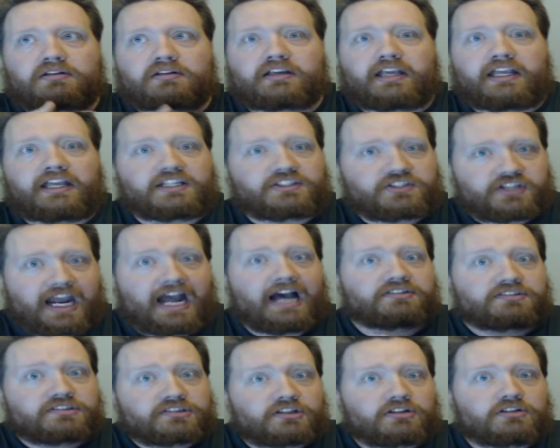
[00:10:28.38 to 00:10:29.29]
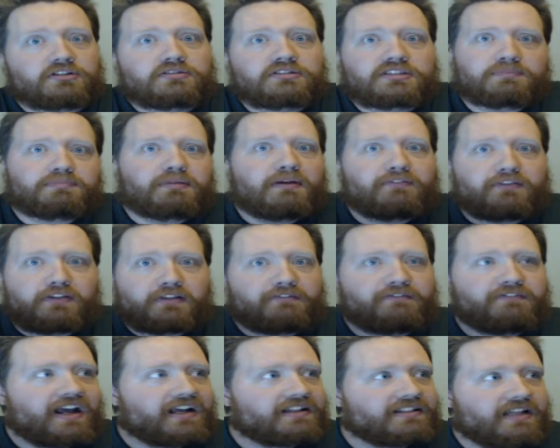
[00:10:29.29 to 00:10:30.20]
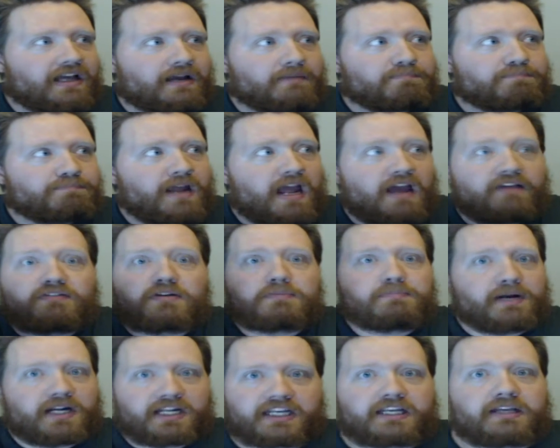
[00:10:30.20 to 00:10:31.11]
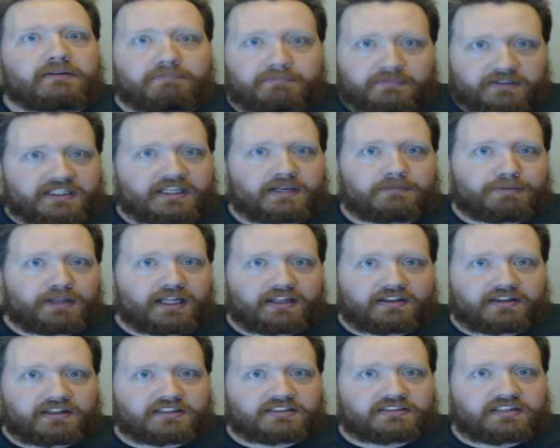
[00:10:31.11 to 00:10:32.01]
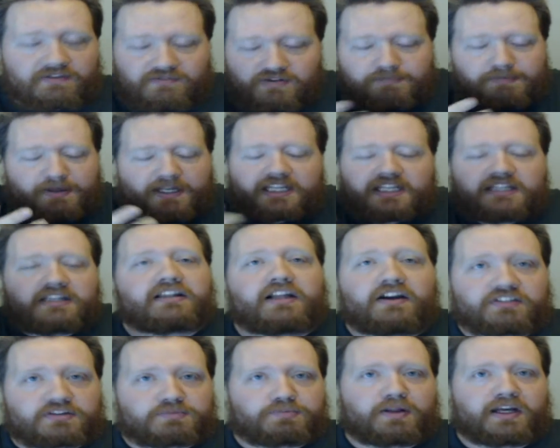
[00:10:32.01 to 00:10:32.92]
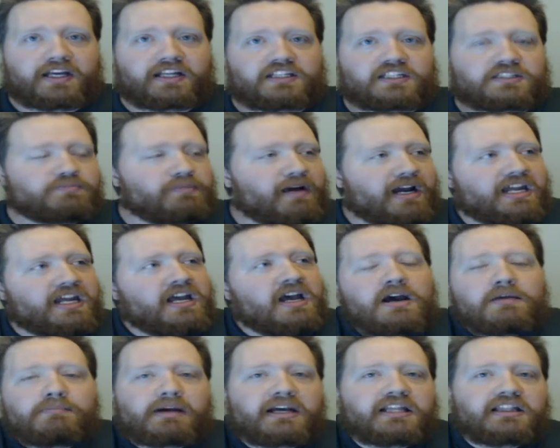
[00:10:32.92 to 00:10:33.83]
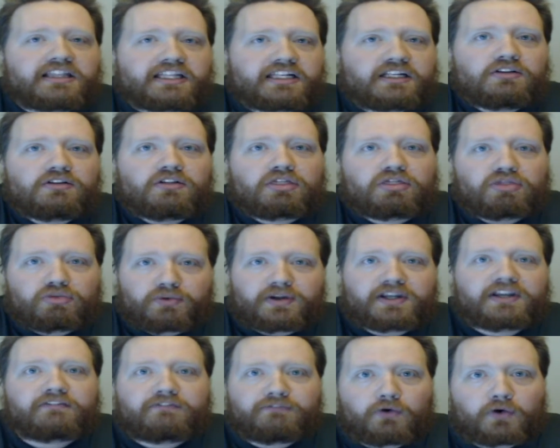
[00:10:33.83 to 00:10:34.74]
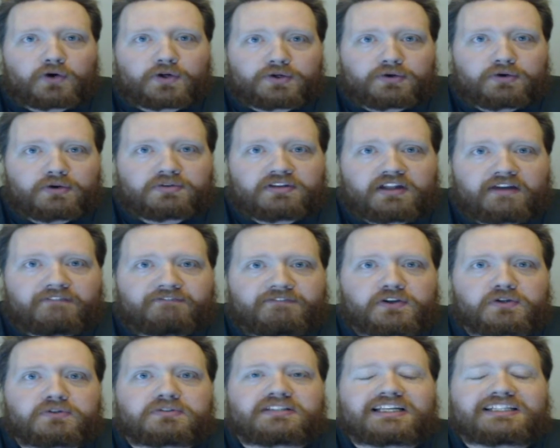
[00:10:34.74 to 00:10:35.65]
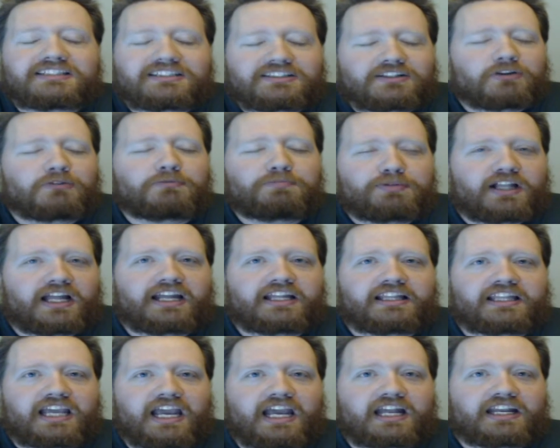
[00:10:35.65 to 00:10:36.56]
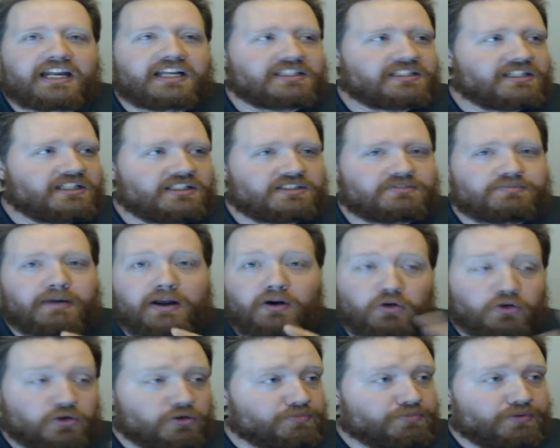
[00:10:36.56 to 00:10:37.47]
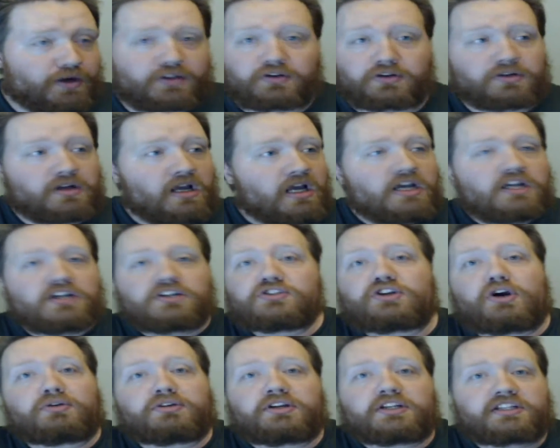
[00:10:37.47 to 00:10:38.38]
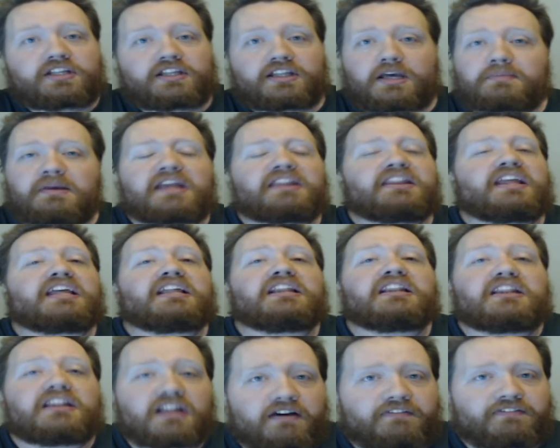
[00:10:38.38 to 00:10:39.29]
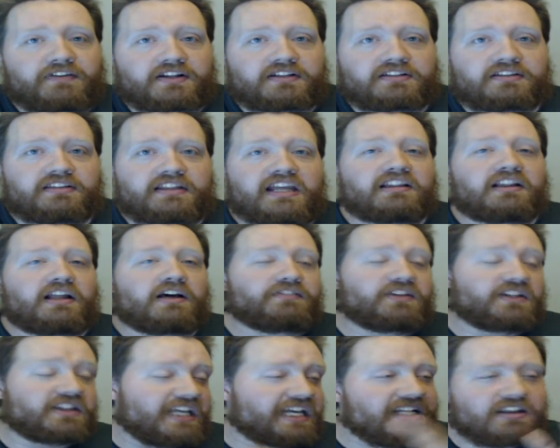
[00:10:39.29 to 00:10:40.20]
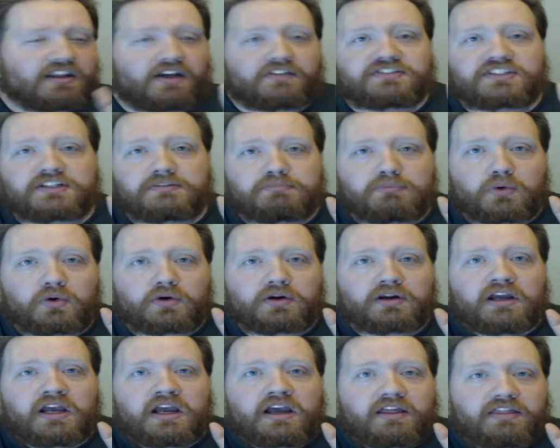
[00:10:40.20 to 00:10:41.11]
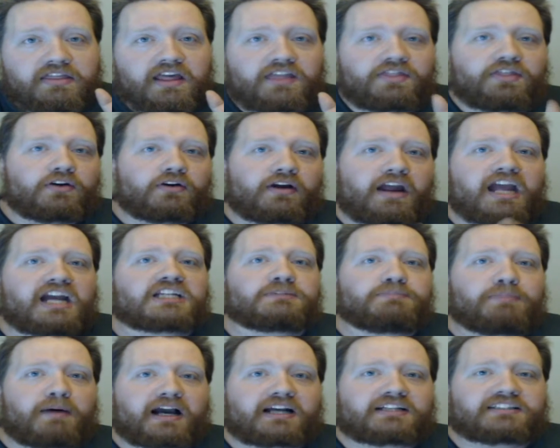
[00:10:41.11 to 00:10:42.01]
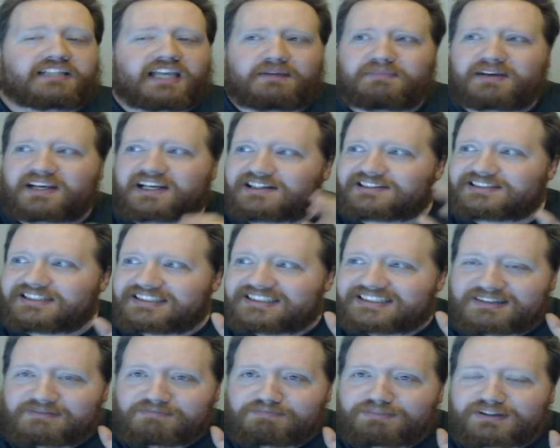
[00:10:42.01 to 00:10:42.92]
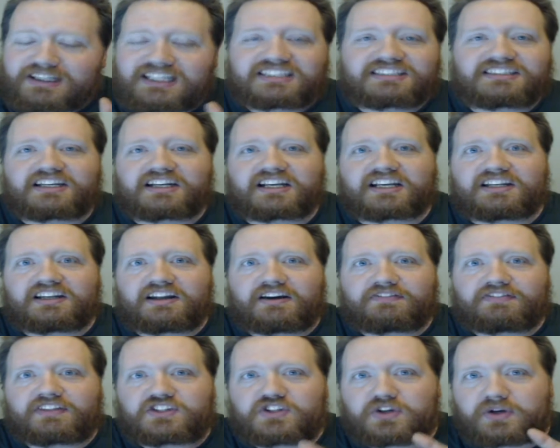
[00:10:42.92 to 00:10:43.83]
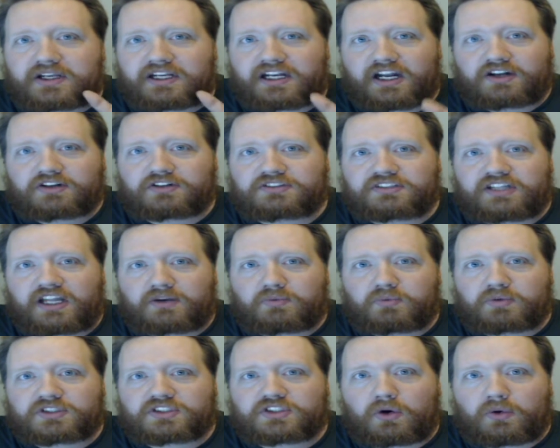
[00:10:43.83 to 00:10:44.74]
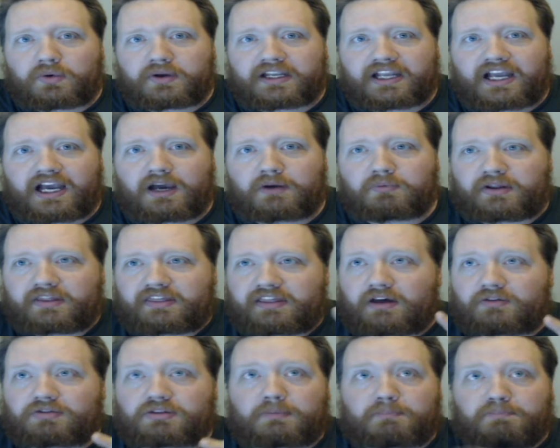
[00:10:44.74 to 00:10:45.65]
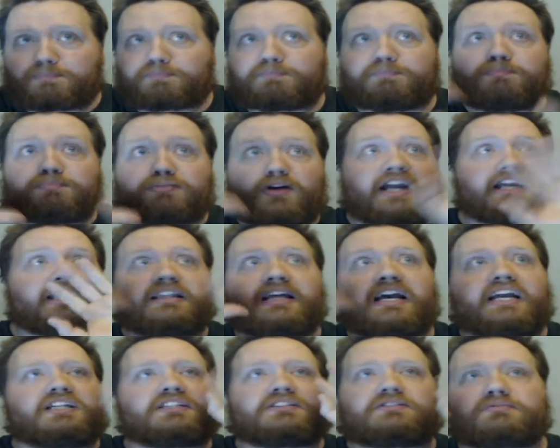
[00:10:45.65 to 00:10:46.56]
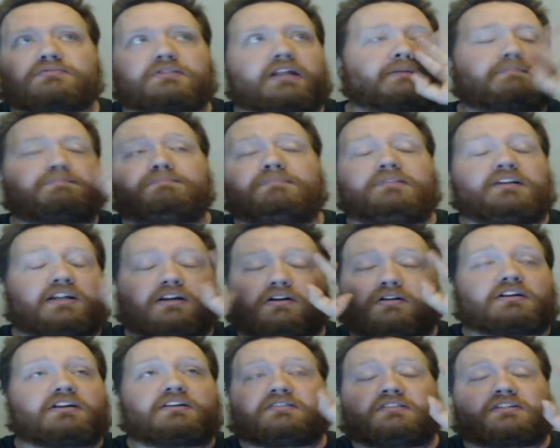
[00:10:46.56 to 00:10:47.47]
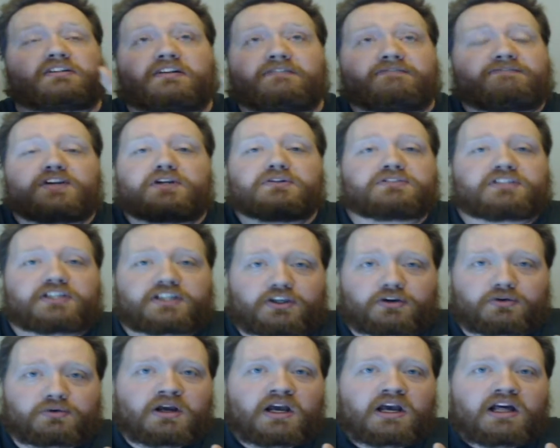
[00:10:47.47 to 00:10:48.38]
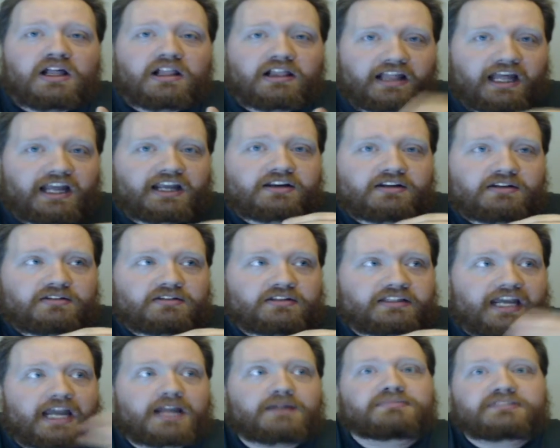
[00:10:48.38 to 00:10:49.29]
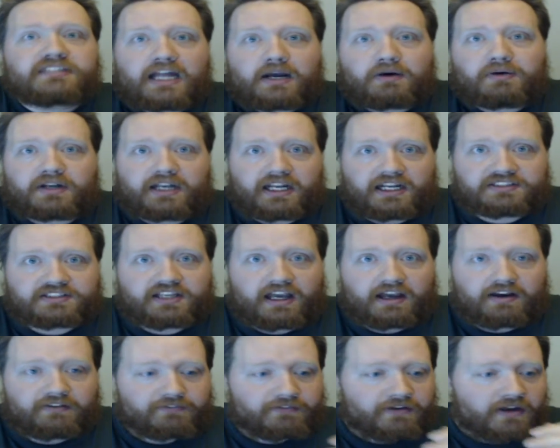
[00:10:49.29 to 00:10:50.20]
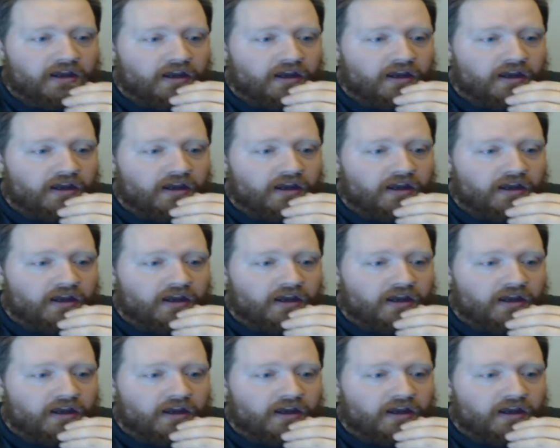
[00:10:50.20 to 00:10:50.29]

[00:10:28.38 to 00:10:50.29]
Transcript: each console, simply for the fact that everybody can play this. Everybody loves playing this. My little 3 and 4 year old nephews, they still play the NES because my older brother showed it to them and they love it. They love it. He loves it more than their Xbox game because it's simplistic enough that you can understand what's going on without the bright lights, like, you know, confusing you like games nowadays have.